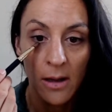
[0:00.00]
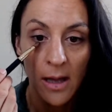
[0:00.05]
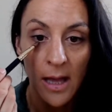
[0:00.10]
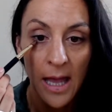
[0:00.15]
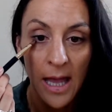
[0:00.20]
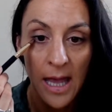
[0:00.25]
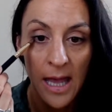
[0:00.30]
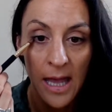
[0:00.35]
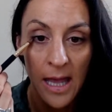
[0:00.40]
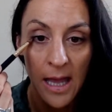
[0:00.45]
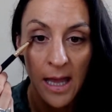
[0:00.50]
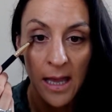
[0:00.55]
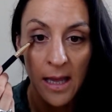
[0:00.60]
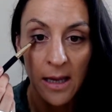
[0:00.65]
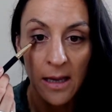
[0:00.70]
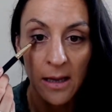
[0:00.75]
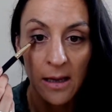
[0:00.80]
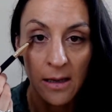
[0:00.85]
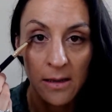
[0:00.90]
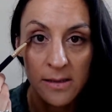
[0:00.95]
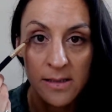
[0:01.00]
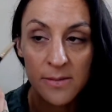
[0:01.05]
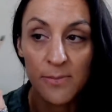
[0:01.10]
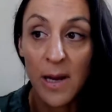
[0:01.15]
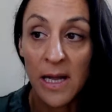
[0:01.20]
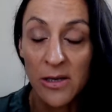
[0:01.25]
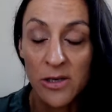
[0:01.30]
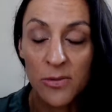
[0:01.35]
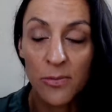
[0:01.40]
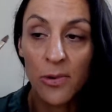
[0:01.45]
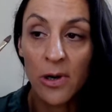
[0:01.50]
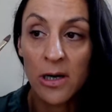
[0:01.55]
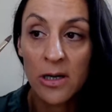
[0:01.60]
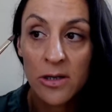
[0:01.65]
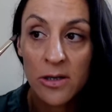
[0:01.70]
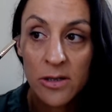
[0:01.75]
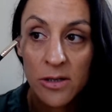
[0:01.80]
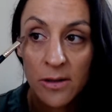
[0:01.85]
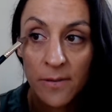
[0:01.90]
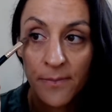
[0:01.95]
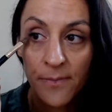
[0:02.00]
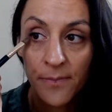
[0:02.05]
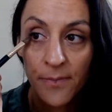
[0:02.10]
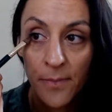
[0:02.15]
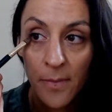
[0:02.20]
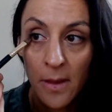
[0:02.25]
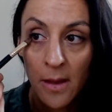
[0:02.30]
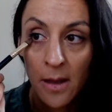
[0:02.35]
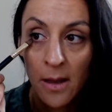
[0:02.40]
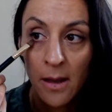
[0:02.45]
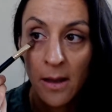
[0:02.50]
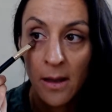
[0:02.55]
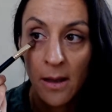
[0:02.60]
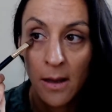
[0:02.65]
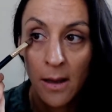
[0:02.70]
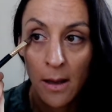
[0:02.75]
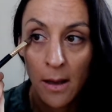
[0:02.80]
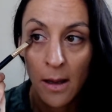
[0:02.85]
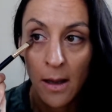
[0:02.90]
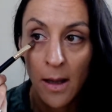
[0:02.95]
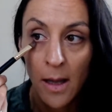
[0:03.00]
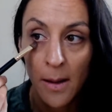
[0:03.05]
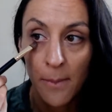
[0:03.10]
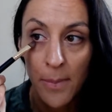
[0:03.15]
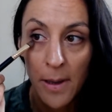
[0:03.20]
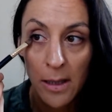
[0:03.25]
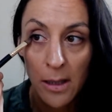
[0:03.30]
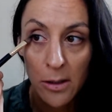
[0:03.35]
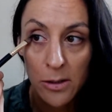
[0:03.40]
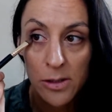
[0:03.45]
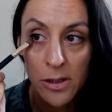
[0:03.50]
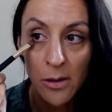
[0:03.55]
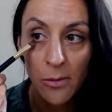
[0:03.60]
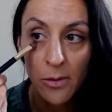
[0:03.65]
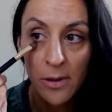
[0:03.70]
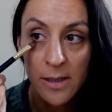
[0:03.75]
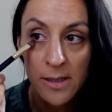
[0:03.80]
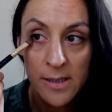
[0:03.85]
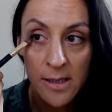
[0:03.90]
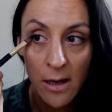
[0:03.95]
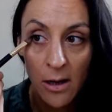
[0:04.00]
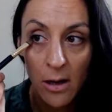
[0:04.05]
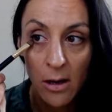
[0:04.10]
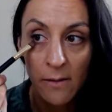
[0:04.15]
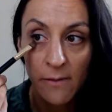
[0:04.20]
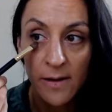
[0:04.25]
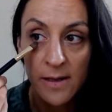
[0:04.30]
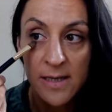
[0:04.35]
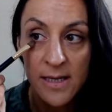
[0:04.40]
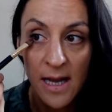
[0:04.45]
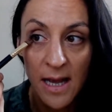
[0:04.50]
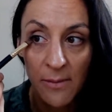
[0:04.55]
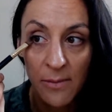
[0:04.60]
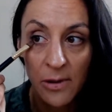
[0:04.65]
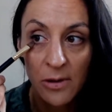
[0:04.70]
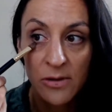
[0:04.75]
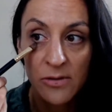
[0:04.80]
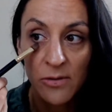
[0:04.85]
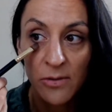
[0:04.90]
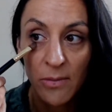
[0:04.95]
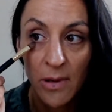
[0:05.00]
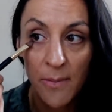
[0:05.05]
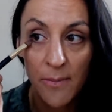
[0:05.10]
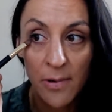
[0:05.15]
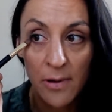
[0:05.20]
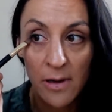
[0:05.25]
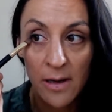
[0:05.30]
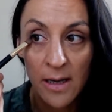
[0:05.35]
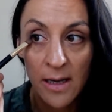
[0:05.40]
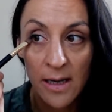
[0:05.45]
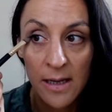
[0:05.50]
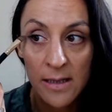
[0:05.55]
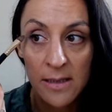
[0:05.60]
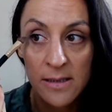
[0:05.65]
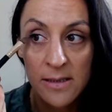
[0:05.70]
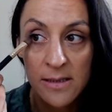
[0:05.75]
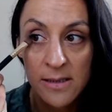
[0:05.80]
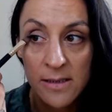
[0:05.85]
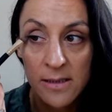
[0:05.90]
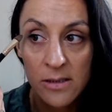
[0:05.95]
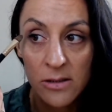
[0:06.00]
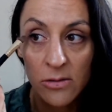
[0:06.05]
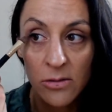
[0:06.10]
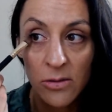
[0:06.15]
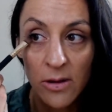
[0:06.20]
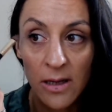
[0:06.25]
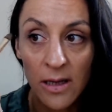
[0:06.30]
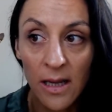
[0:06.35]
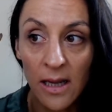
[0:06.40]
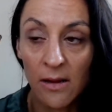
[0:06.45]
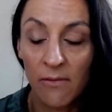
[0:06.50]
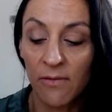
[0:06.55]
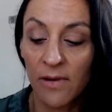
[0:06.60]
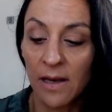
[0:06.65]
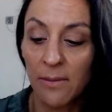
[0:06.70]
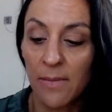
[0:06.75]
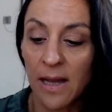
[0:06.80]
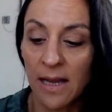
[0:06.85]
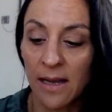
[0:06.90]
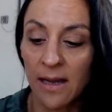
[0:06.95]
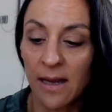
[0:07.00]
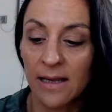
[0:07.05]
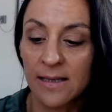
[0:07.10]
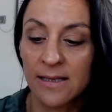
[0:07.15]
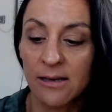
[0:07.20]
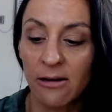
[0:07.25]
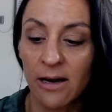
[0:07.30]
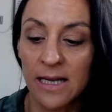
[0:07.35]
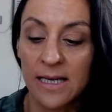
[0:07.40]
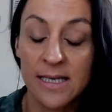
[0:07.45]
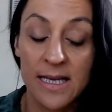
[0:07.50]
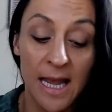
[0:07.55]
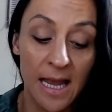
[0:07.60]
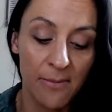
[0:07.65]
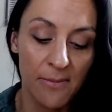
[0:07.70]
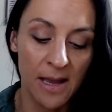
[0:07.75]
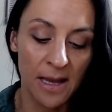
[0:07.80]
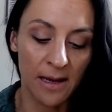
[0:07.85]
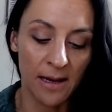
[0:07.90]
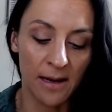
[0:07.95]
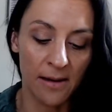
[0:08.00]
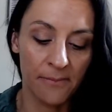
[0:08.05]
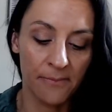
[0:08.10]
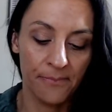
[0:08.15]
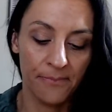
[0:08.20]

a smudger brush, but you don't want it to overtake because remember it is still an evening makeup, sorry, a day makeup.